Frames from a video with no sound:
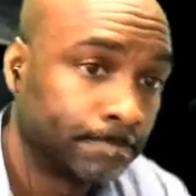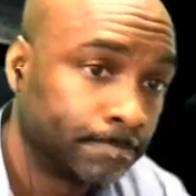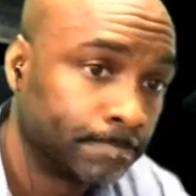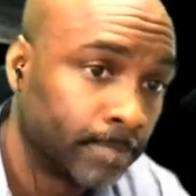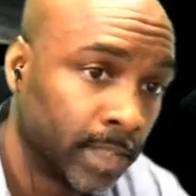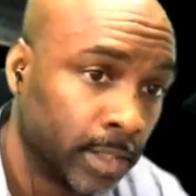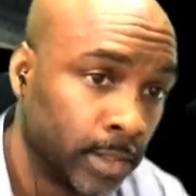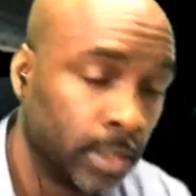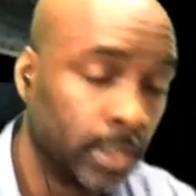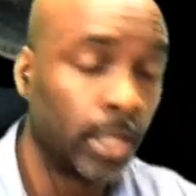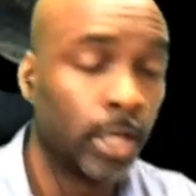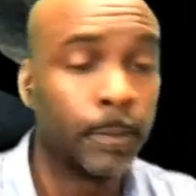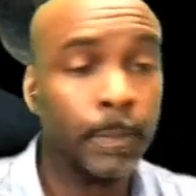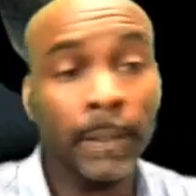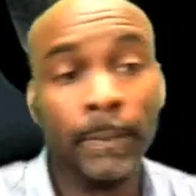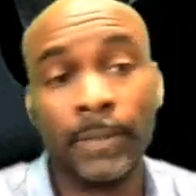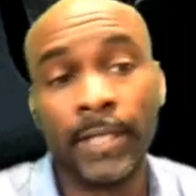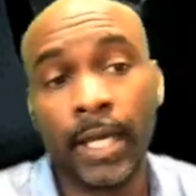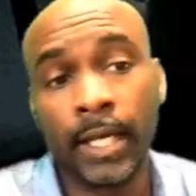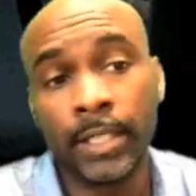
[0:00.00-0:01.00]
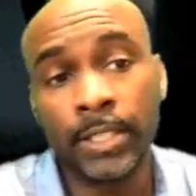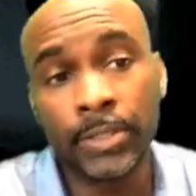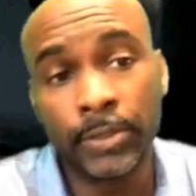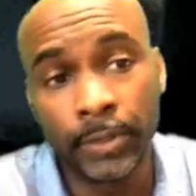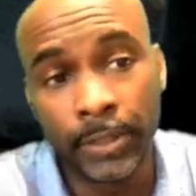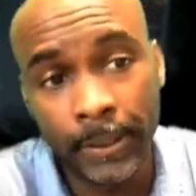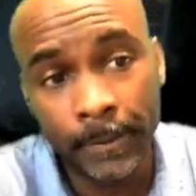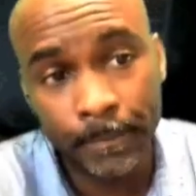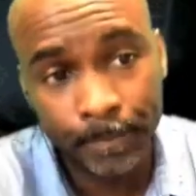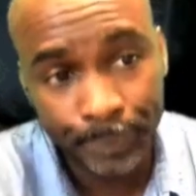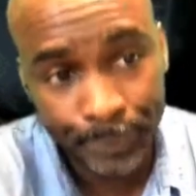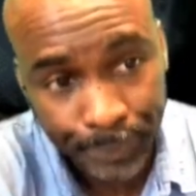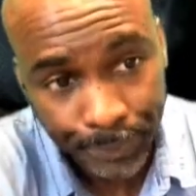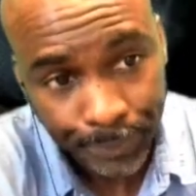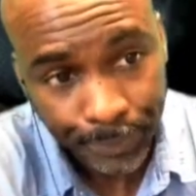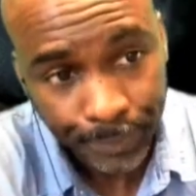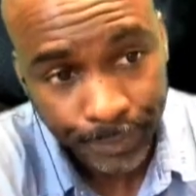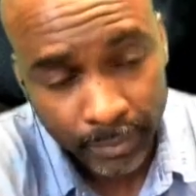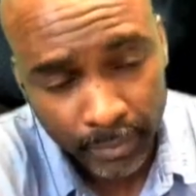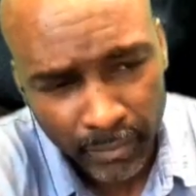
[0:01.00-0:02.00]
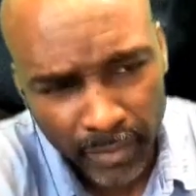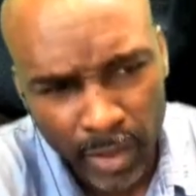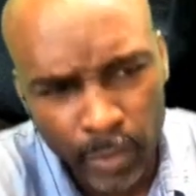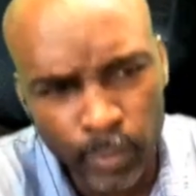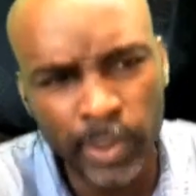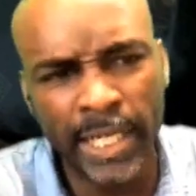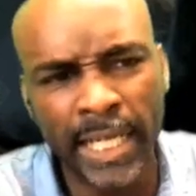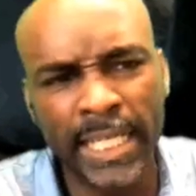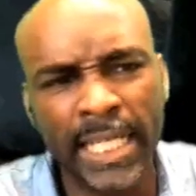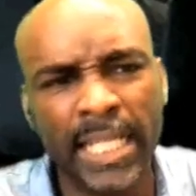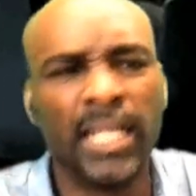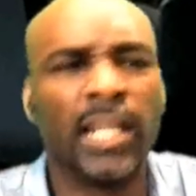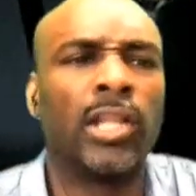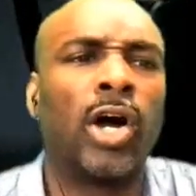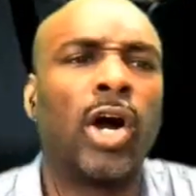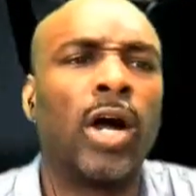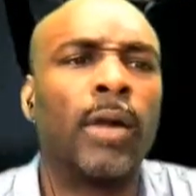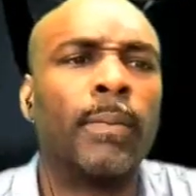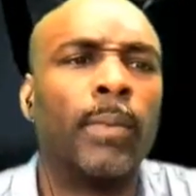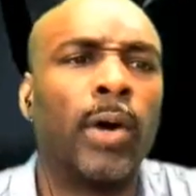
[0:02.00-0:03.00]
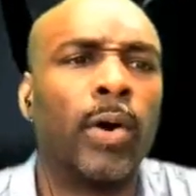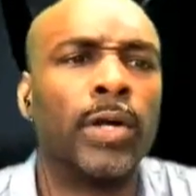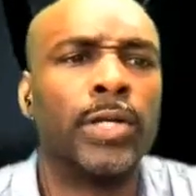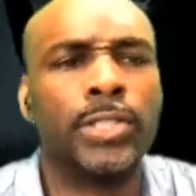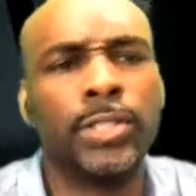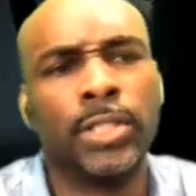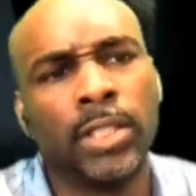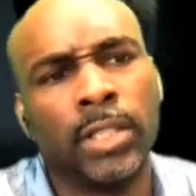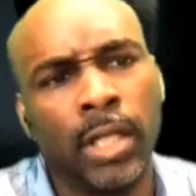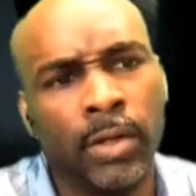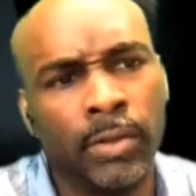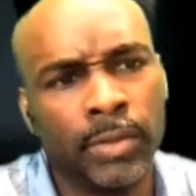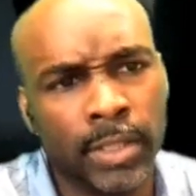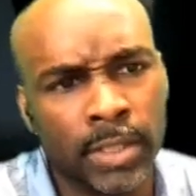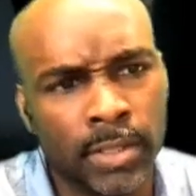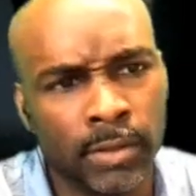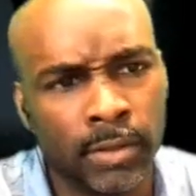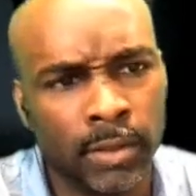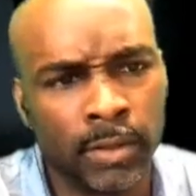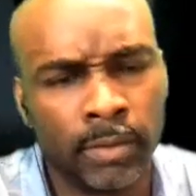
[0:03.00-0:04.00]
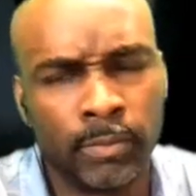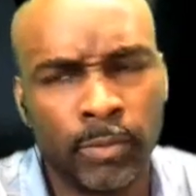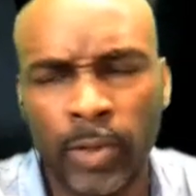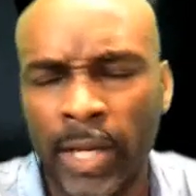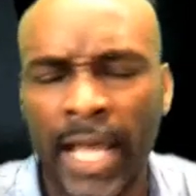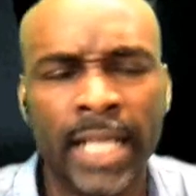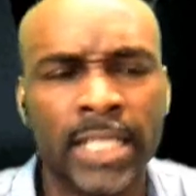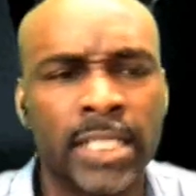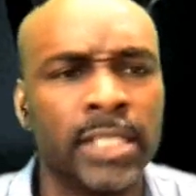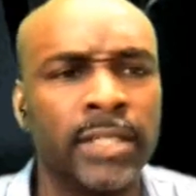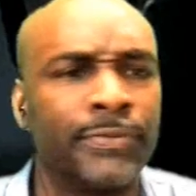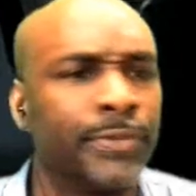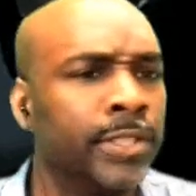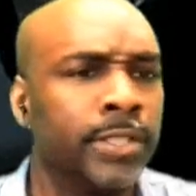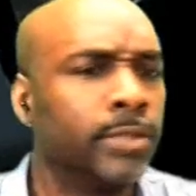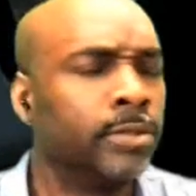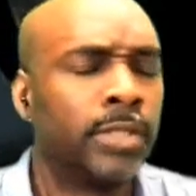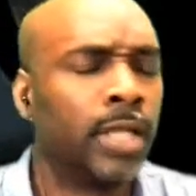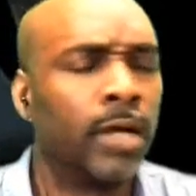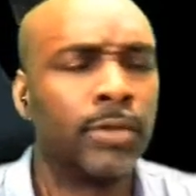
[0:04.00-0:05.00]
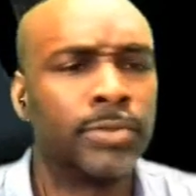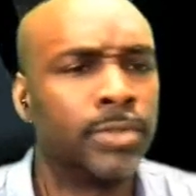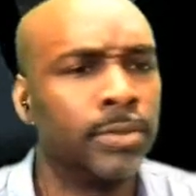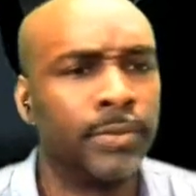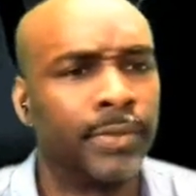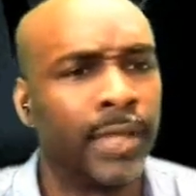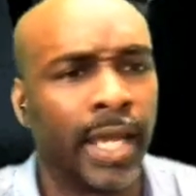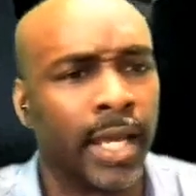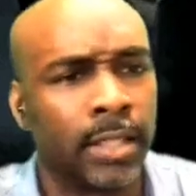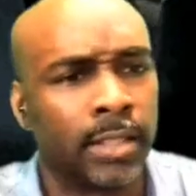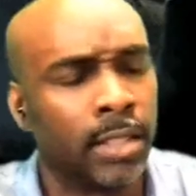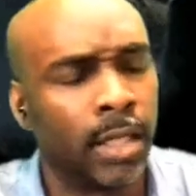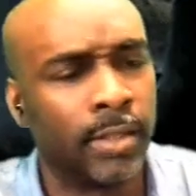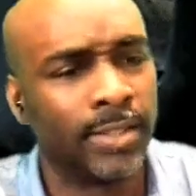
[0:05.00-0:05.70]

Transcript: Do you know the people down the street? When they need a lawnmower, do you loan it to them? Well, actually, if you do, don't do that.